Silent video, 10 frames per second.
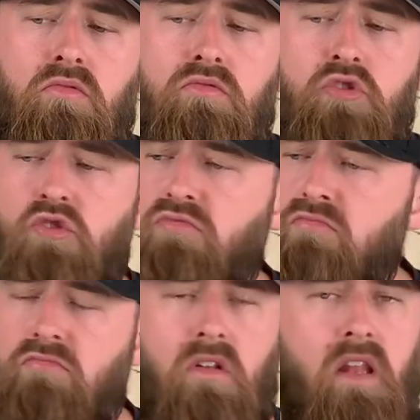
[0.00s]
just
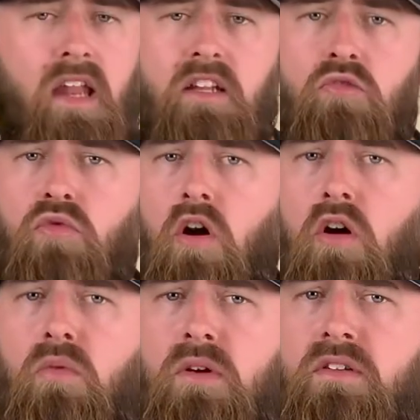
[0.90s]
let it
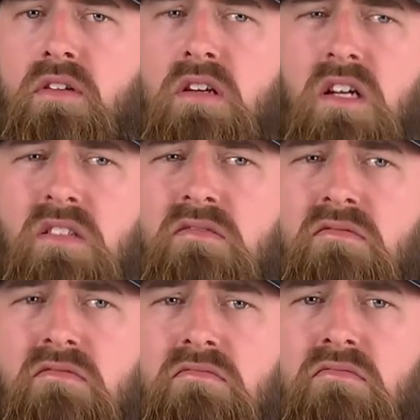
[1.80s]
grow, and
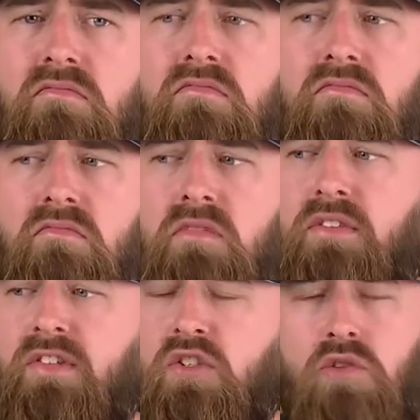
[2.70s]

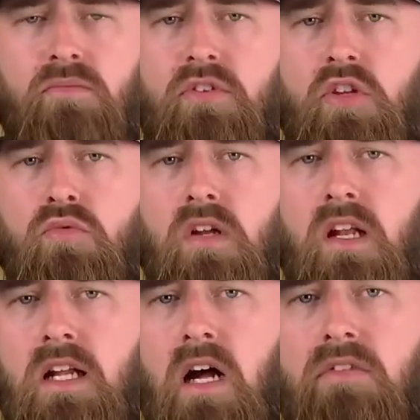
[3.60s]
if it's something you're
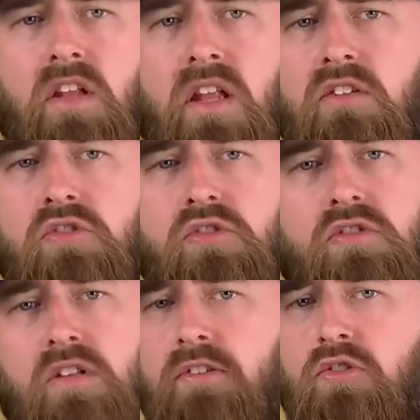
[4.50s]
really after, then
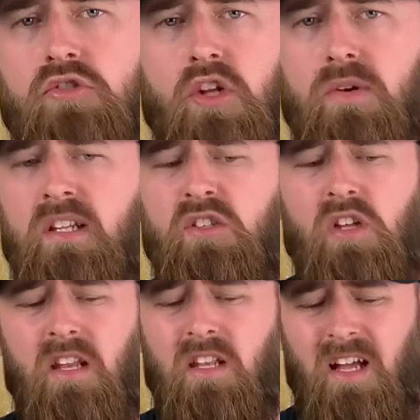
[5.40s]
just do it,
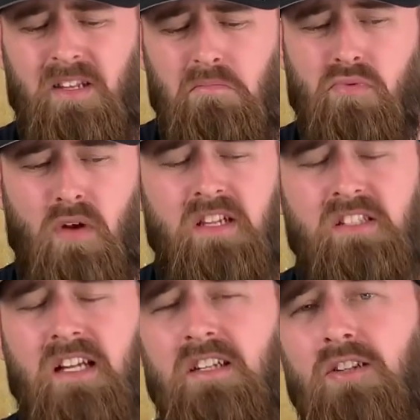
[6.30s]
and embrace
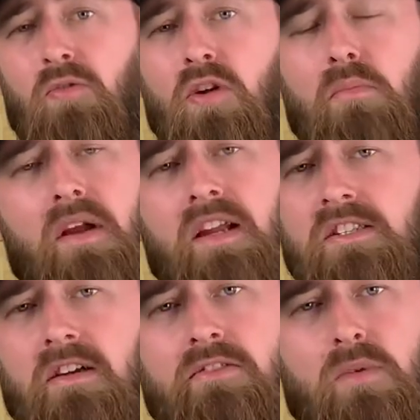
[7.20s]
it, and don't compare
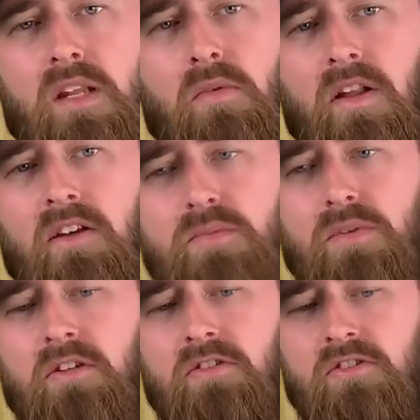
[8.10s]
yourself to anyone else,
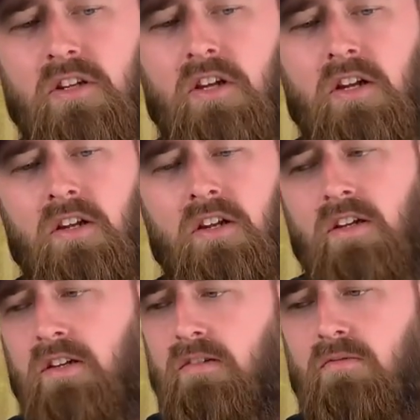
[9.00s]
because
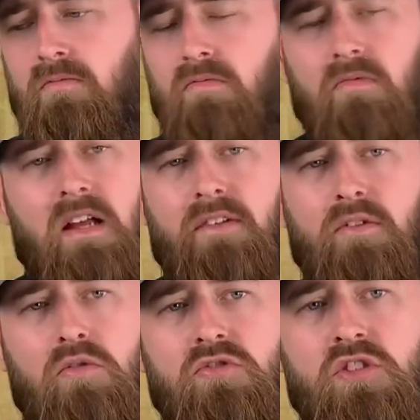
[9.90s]

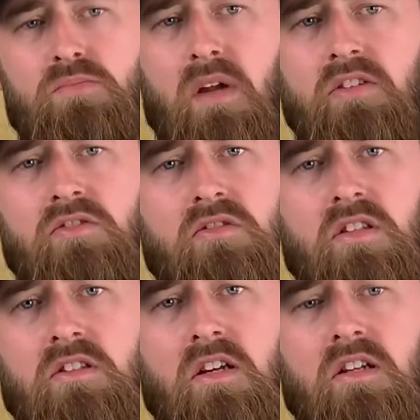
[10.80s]
everyone's special,
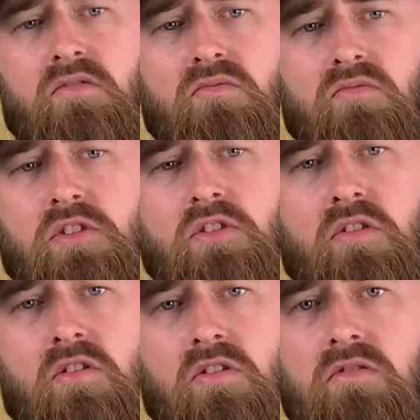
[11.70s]
and we should
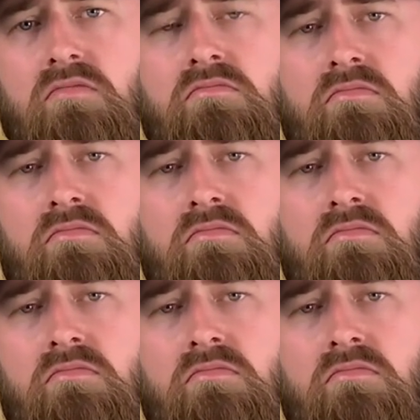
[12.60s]
all